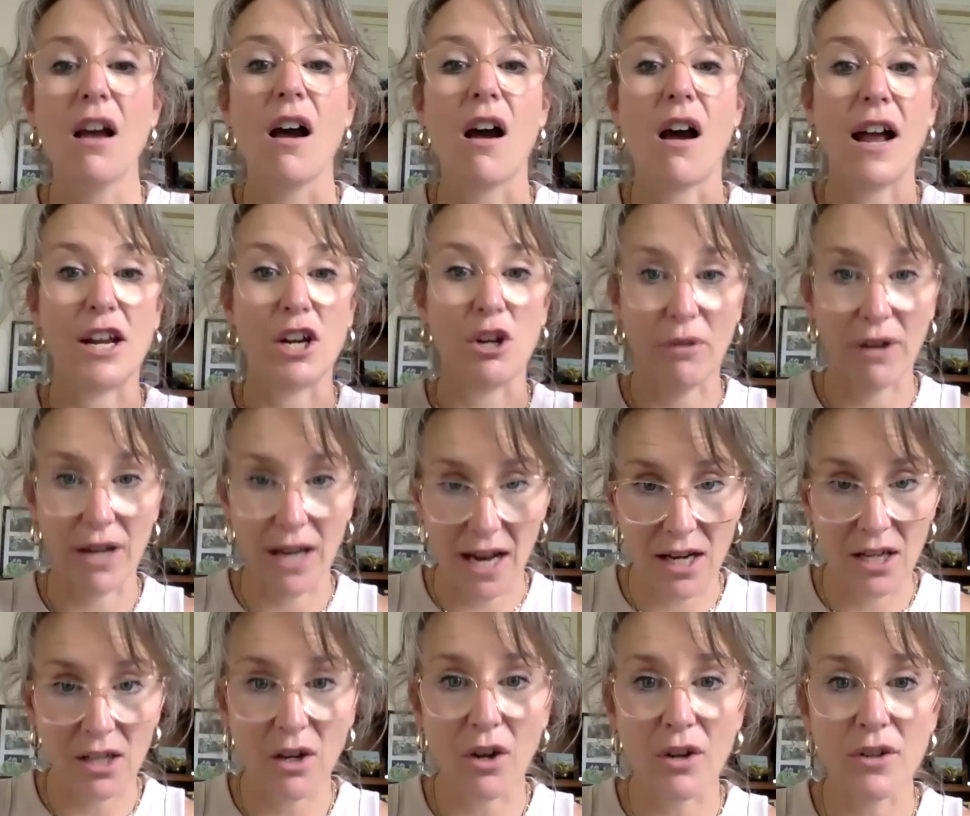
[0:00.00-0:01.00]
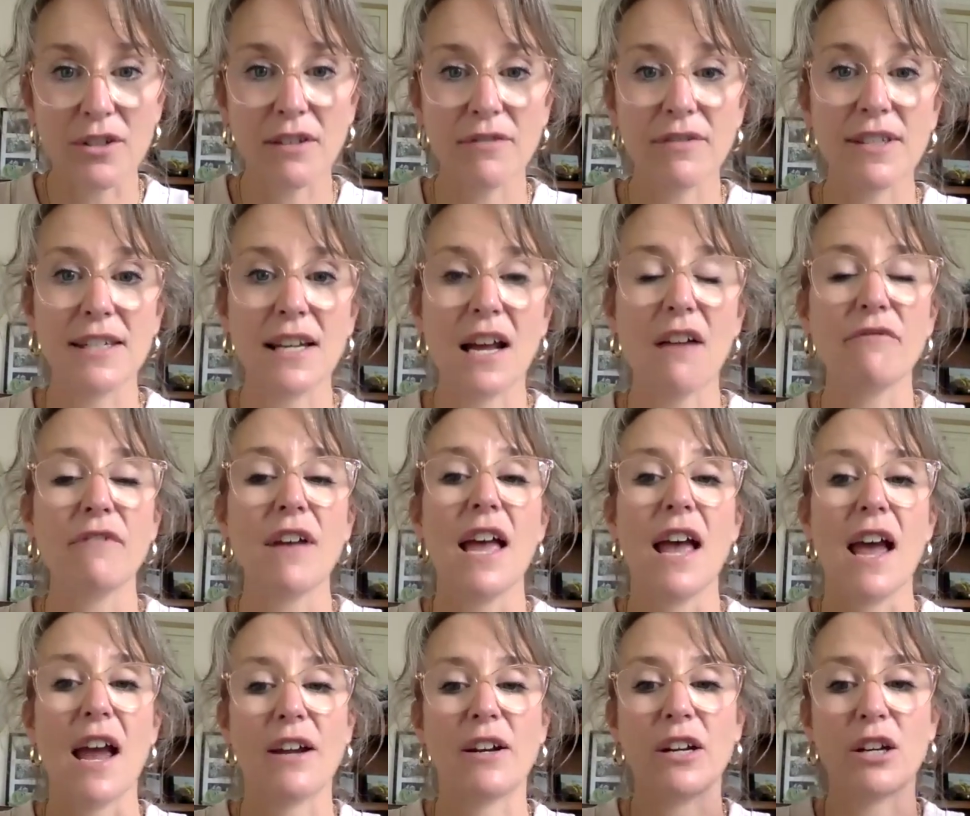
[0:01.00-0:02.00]
I create loads of stuff
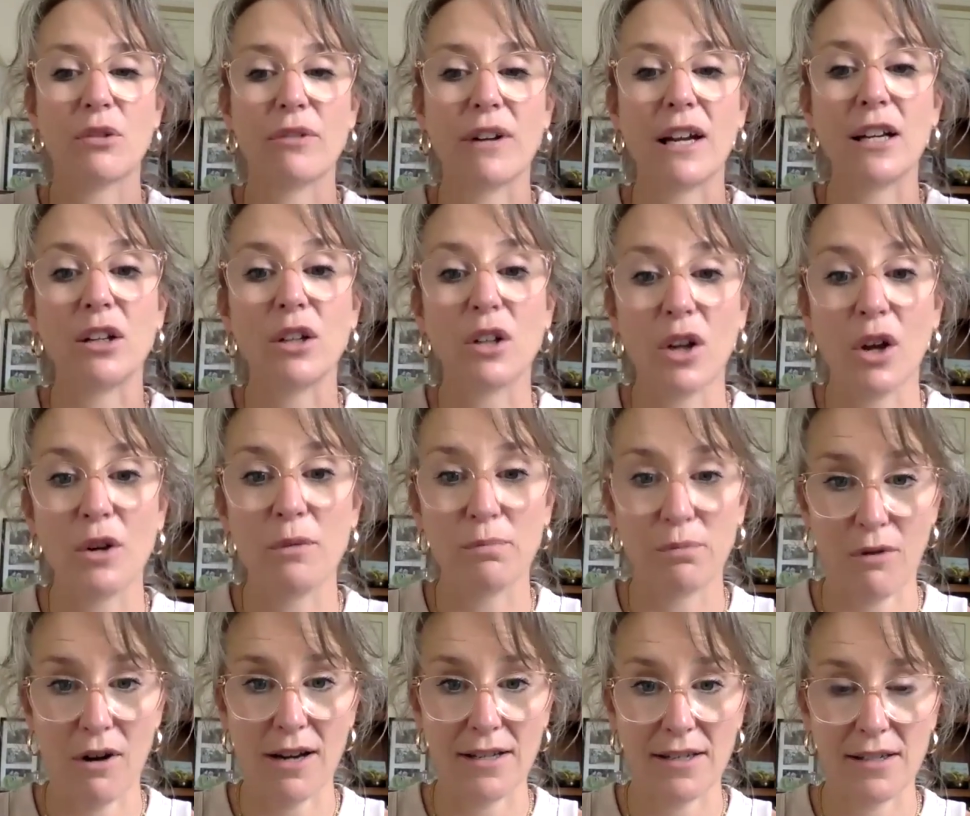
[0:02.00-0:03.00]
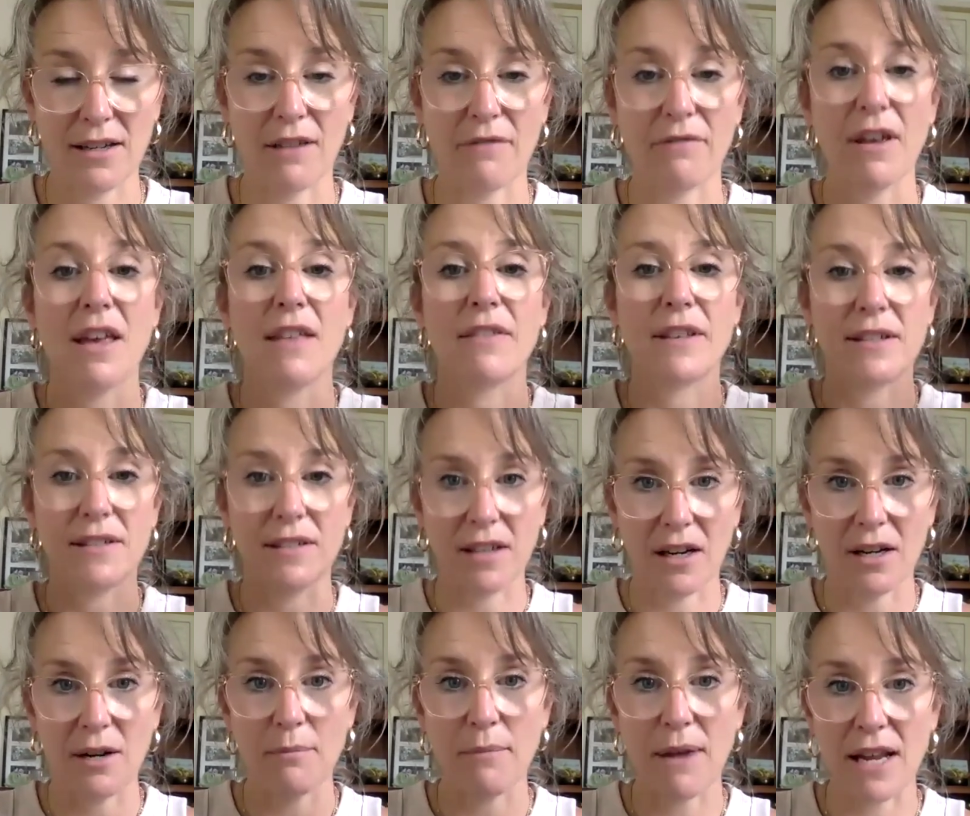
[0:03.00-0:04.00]
and I create low price stuff that's going
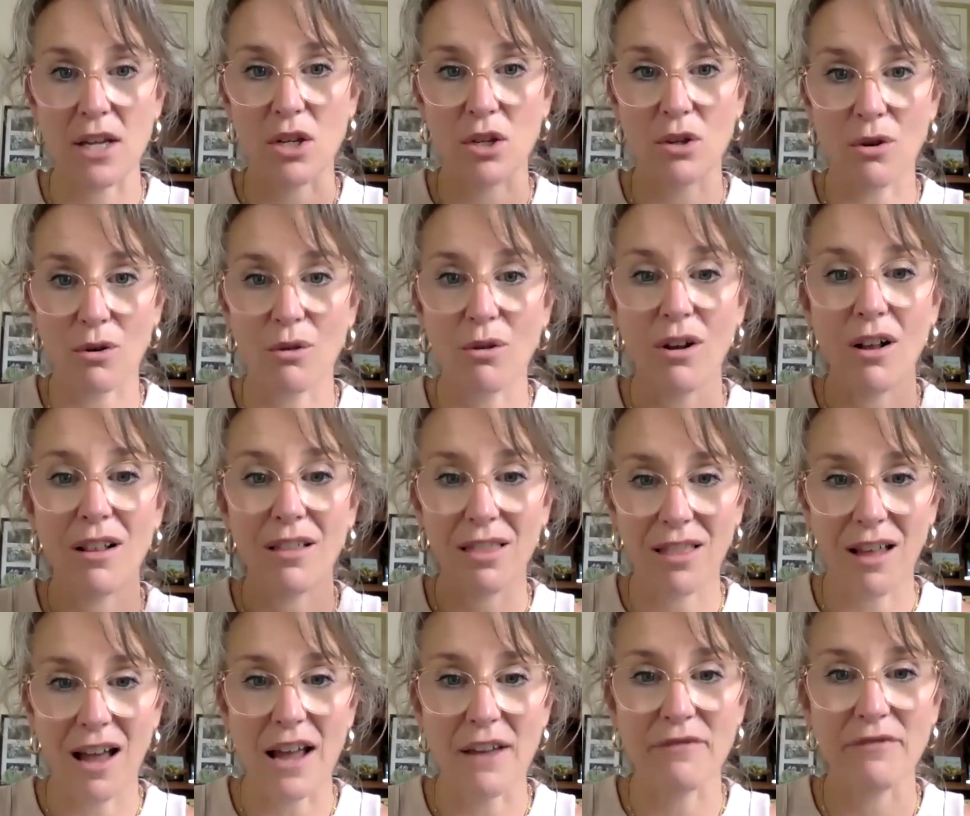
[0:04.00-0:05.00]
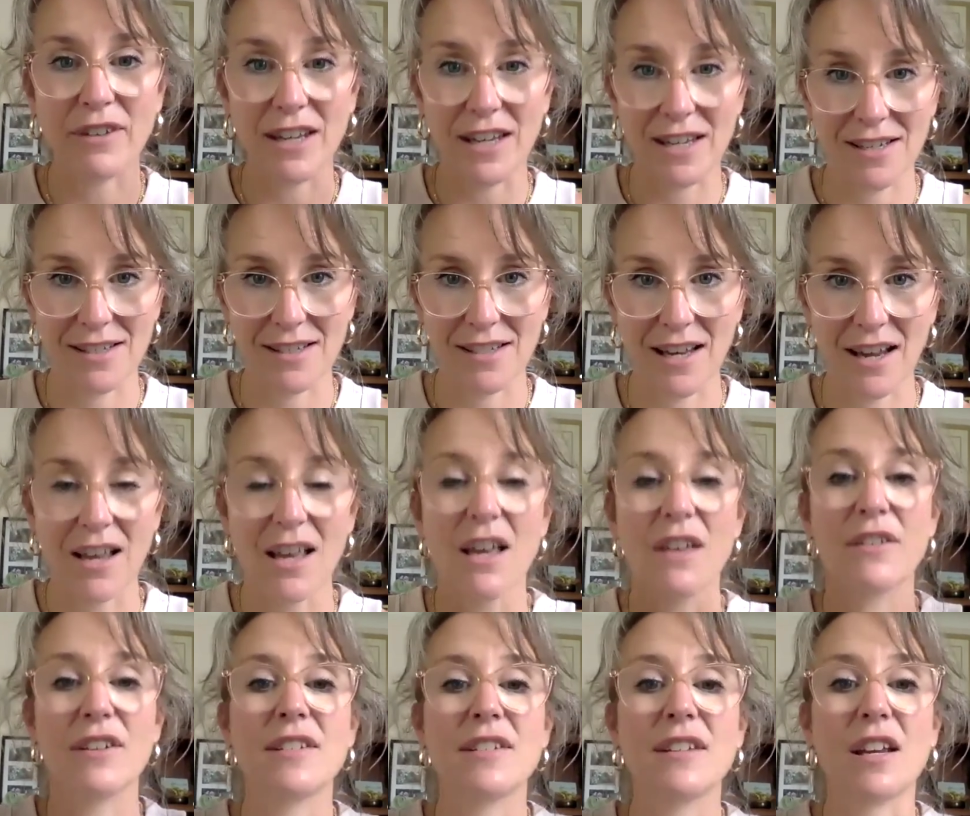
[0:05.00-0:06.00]
to make your life easier,
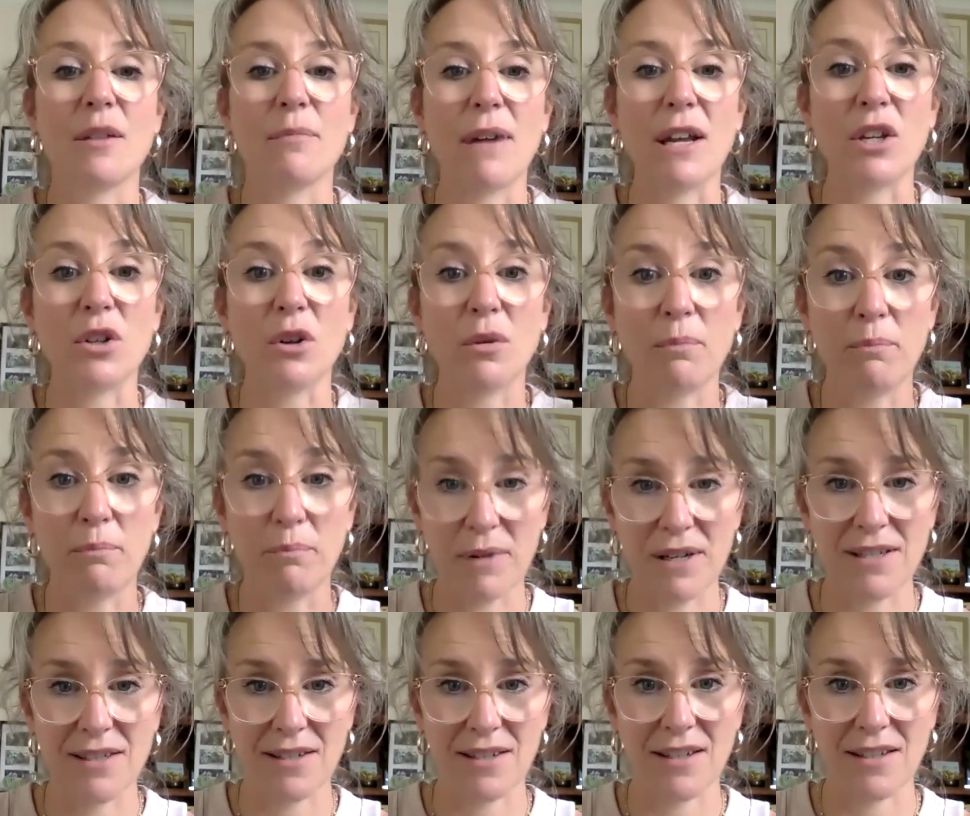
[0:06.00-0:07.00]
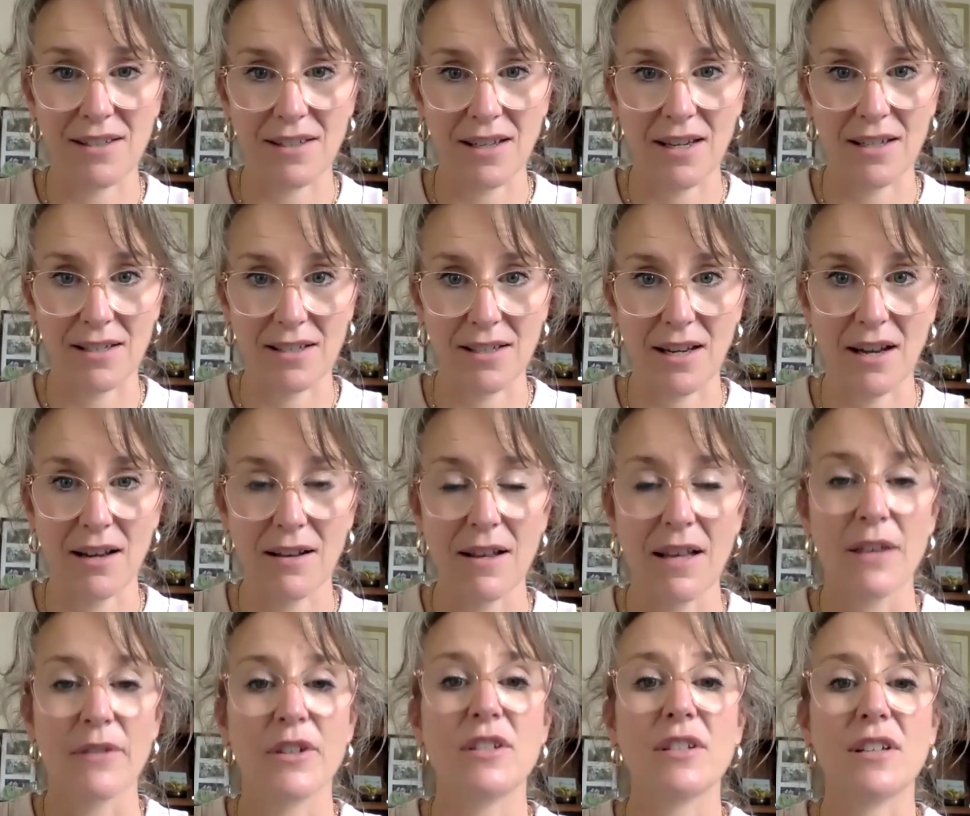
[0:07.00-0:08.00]
that's going to make your business easier,
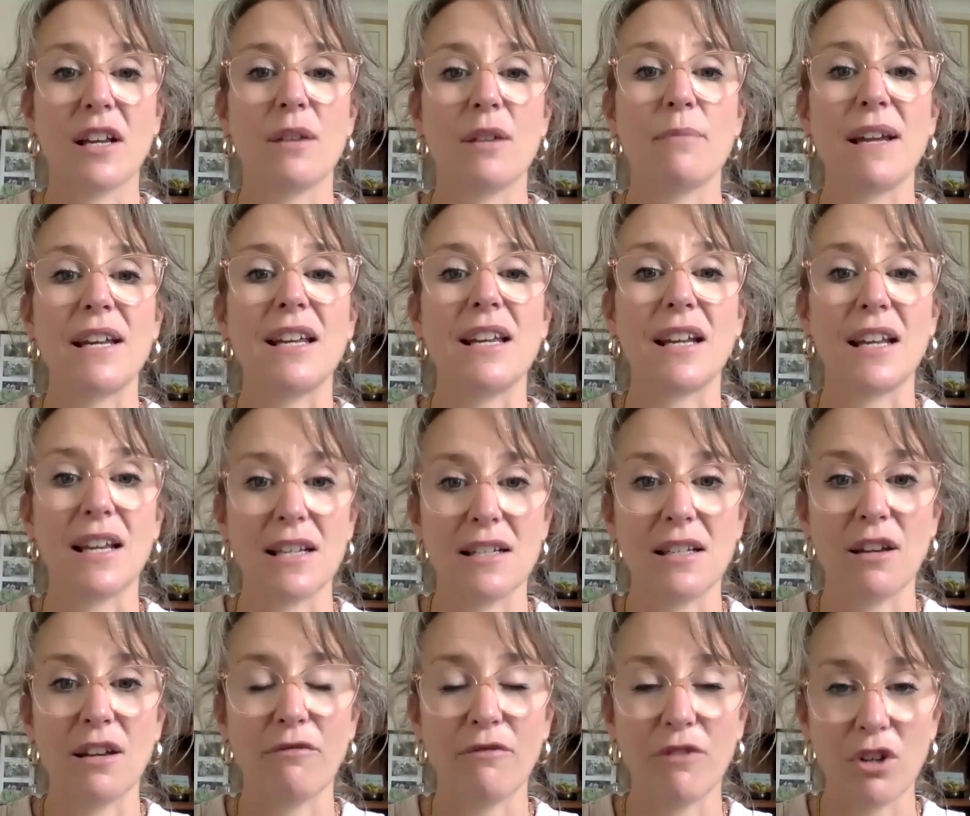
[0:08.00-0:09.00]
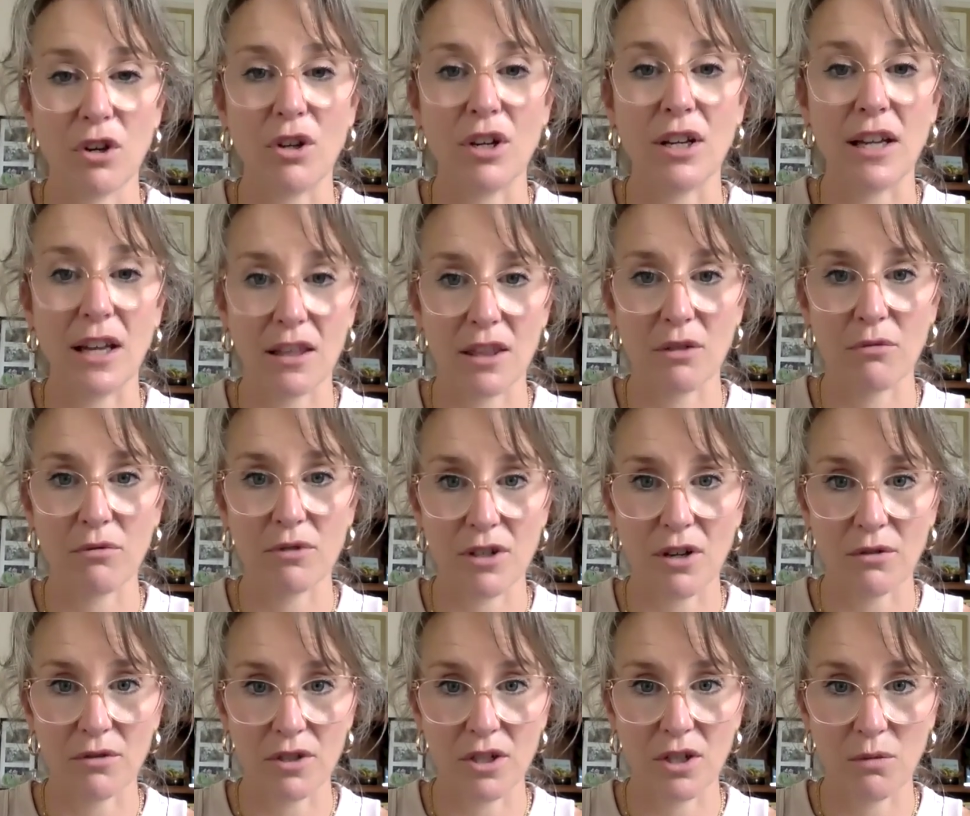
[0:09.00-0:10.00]
that's going to make it easier for you to get the
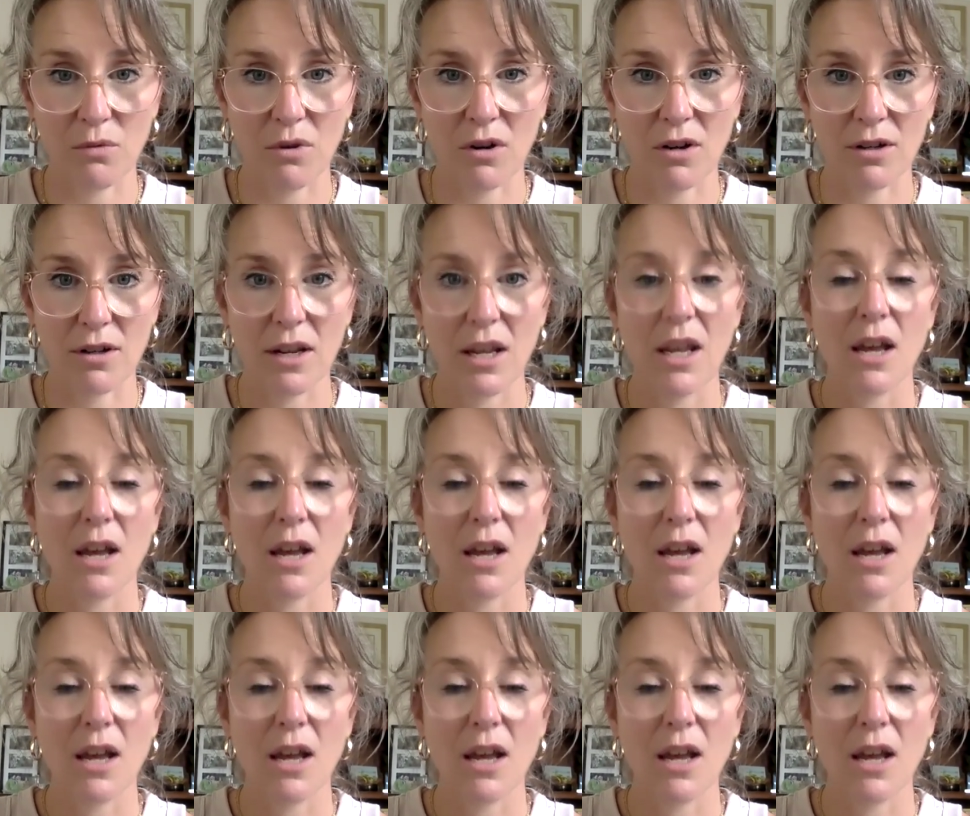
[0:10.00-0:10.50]
results you want.